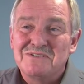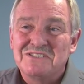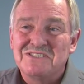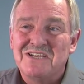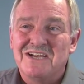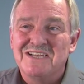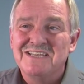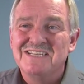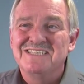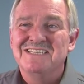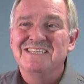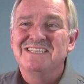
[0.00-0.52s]

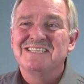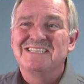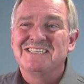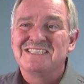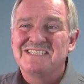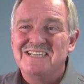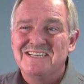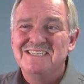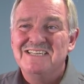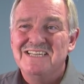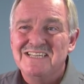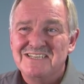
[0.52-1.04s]
scientists
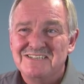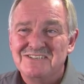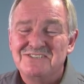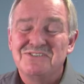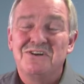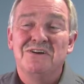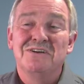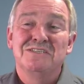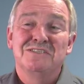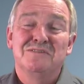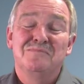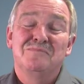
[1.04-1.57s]
studying a
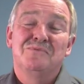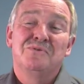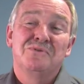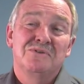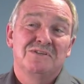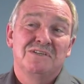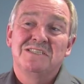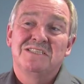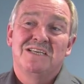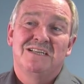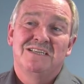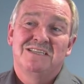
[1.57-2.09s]
drug as important
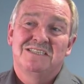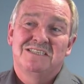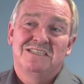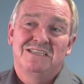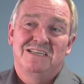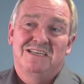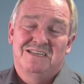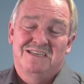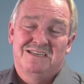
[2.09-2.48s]
as LSD.